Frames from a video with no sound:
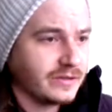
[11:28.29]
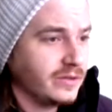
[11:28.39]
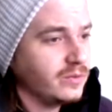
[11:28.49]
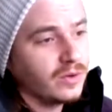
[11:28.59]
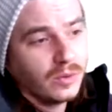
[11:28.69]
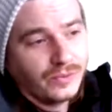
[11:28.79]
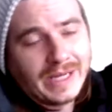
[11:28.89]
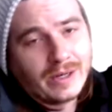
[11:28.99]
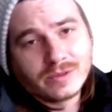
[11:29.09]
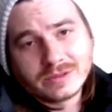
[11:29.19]
2 golden
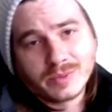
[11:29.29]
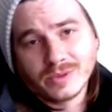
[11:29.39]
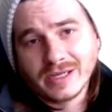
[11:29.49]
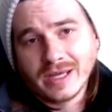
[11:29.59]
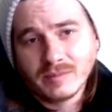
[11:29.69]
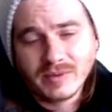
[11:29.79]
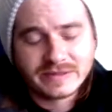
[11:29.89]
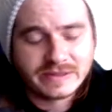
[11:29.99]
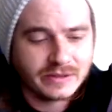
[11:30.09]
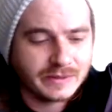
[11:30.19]
hours per day,
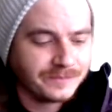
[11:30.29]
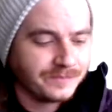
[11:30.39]
basically.